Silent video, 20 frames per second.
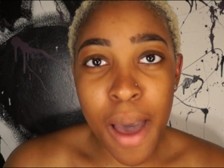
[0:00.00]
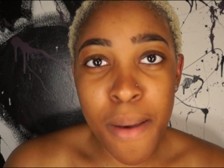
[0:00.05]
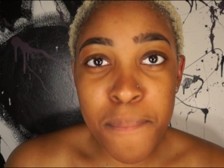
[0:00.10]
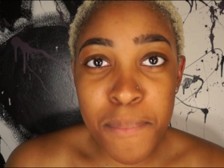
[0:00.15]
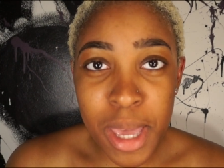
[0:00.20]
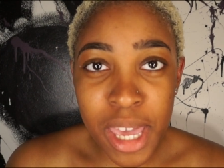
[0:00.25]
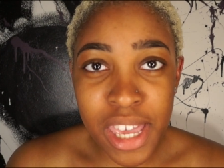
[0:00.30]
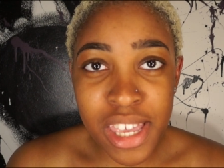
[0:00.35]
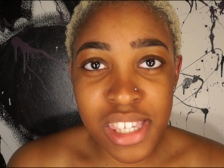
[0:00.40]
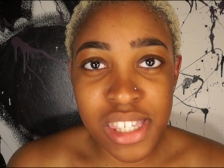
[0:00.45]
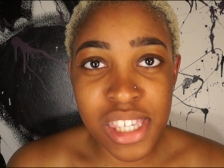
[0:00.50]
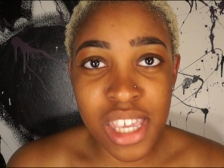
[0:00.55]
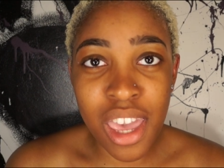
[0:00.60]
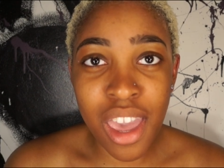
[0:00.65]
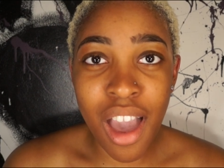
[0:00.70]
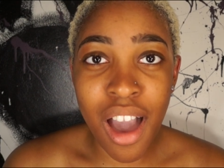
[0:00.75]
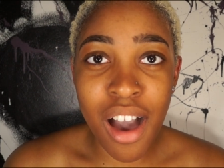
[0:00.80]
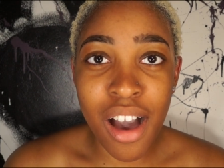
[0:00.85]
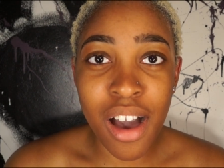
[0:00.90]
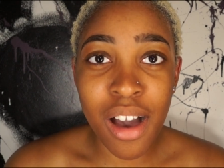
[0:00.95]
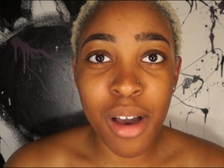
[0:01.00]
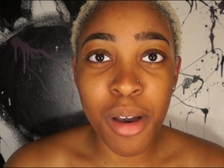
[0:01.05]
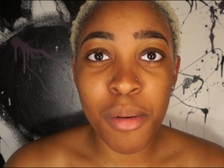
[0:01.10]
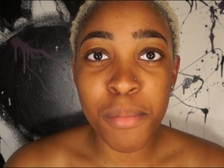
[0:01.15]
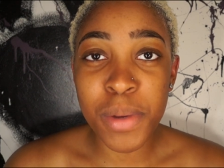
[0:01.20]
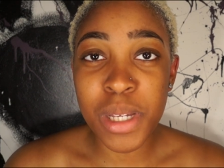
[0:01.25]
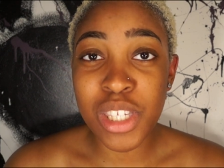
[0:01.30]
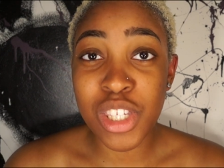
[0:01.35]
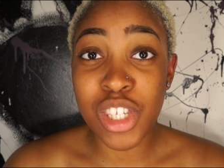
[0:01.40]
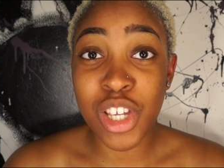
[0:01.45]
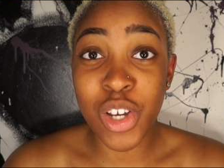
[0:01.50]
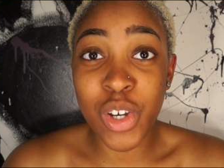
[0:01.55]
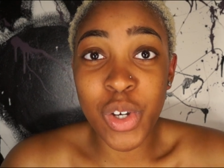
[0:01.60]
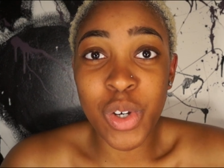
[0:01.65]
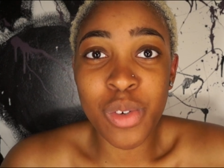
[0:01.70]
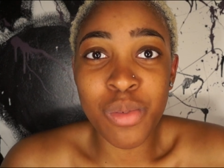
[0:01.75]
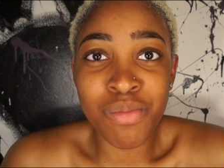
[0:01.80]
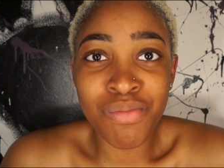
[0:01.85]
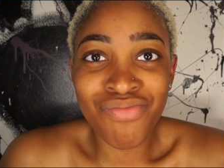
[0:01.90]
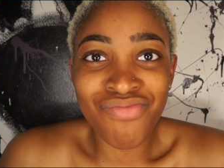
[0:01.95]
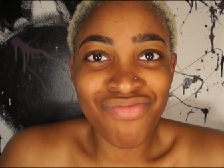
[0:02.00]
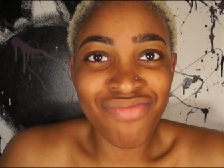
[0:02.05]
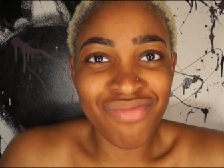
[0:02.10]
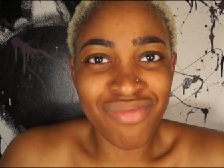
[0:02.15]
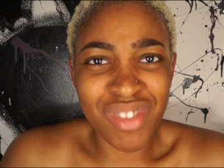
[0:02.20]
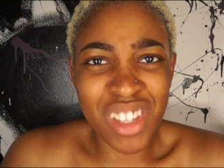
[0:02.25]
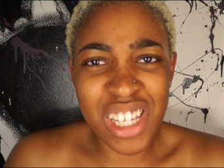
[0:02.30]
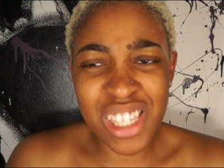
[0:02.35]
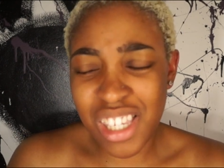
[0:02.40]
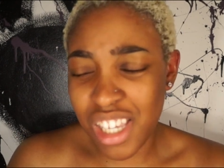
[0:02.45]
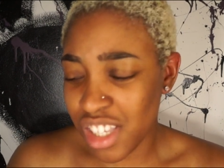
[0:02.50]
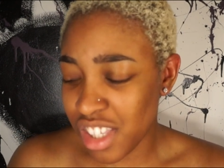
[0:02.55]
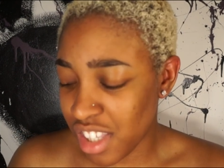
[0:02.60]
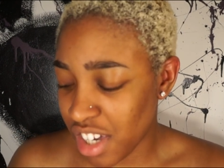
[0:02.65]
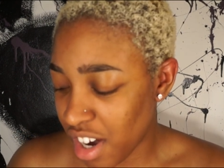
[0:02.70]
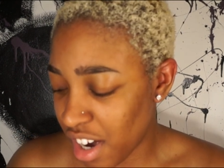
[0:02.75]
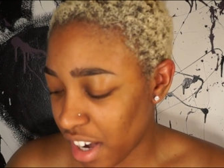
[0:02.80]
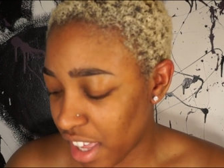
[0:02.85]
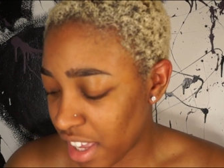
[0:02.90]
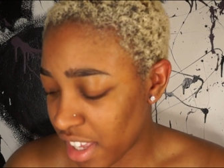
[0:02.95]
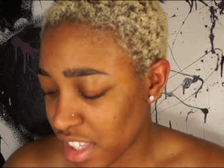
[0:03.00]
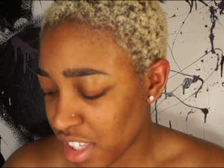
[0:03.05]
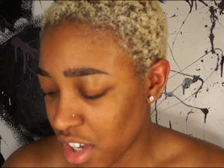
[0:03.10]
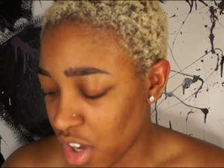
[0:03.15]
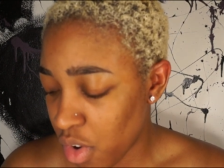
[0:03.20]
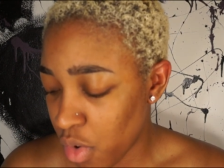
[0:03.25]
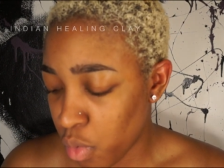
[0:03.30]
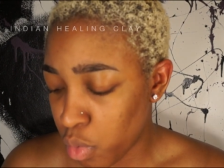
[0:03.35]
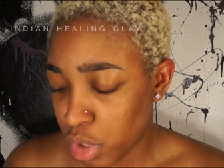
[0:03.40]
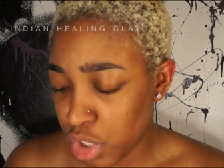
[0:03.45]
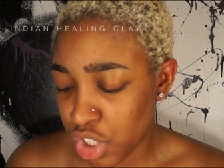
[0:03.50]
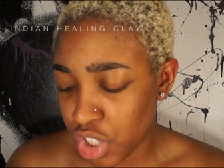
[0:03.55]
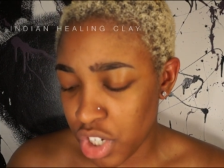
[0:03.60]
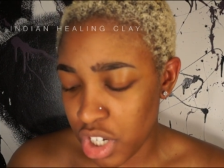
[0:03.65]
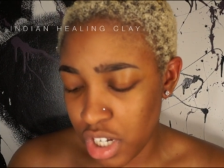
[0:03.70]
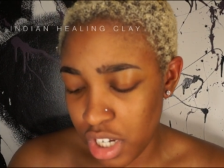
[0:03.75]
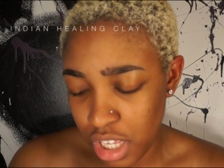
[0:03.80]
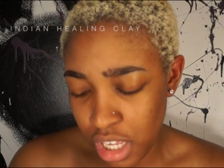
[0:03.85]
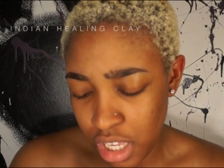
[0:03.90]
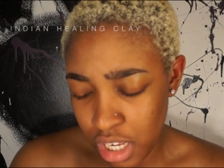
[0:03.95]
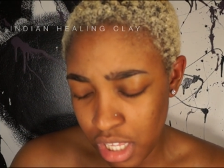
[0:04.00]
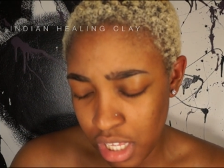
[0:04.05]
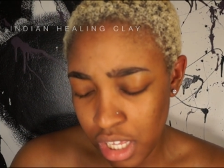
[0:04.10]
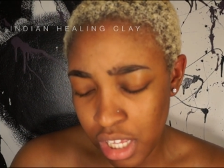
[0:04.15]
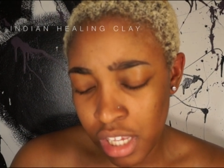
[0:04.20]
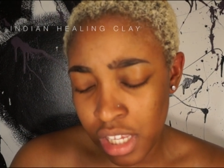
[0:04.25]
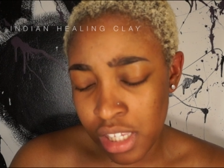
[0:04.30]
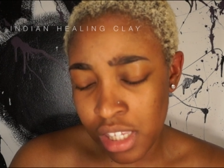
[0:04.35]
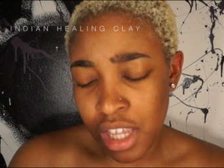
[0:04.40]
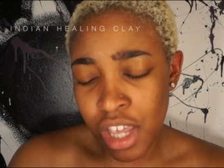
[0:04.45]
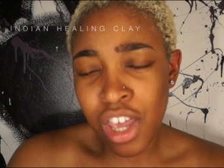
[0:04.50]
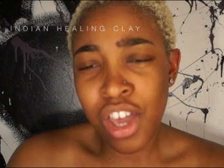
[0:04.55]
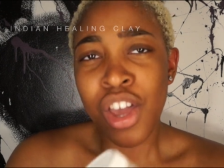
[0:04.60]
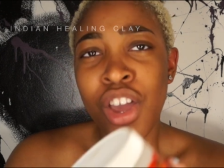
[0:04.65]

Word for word: amazing. So let's get started. So what you're going to need is